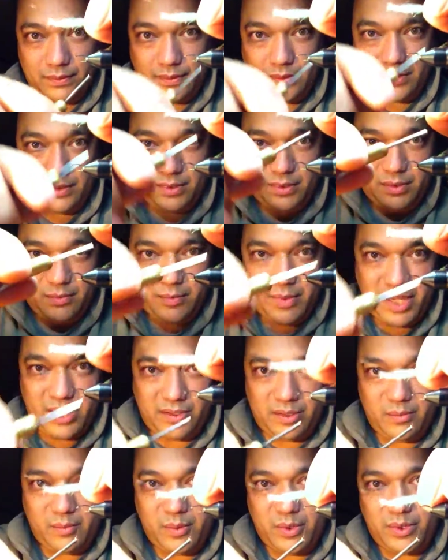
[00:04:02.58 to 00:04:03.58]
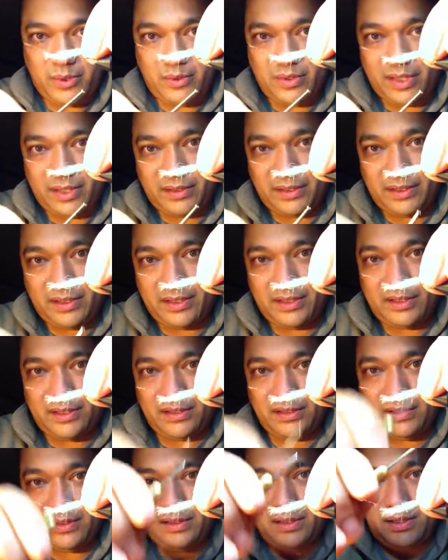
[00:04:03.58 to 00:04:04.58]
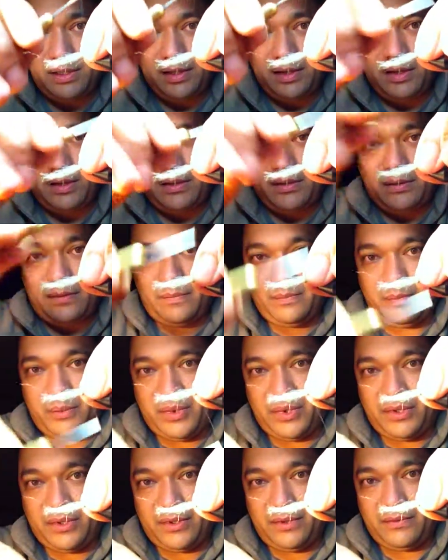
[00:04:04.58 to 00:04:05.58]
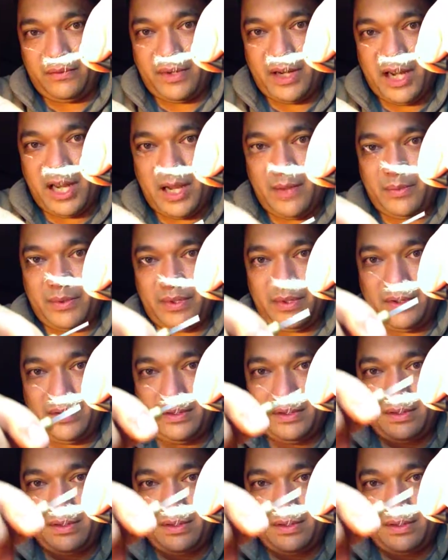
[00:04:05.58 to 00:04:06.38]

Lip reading: It's about the middle right there. Pinch and wraps.